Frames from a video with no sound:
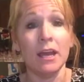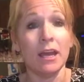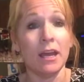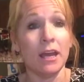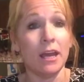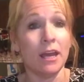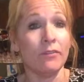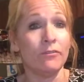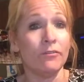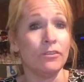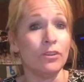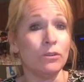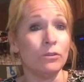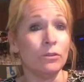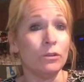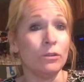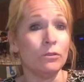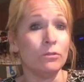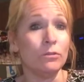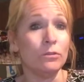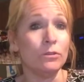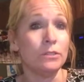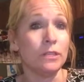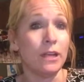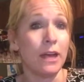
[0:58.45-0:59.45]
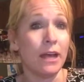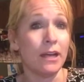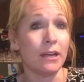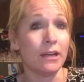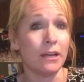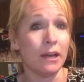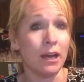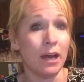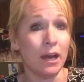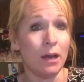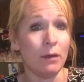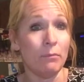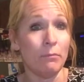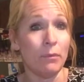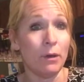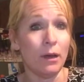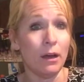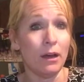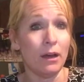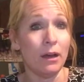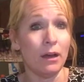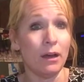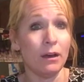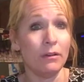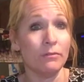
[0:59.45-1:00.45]
If you use a cup
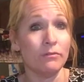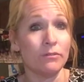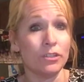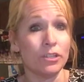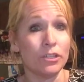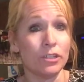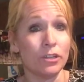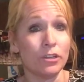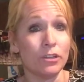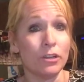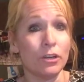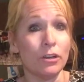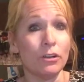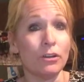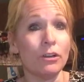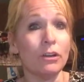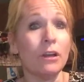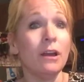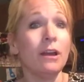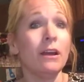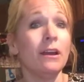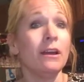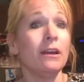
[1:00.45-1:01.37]
of sugar,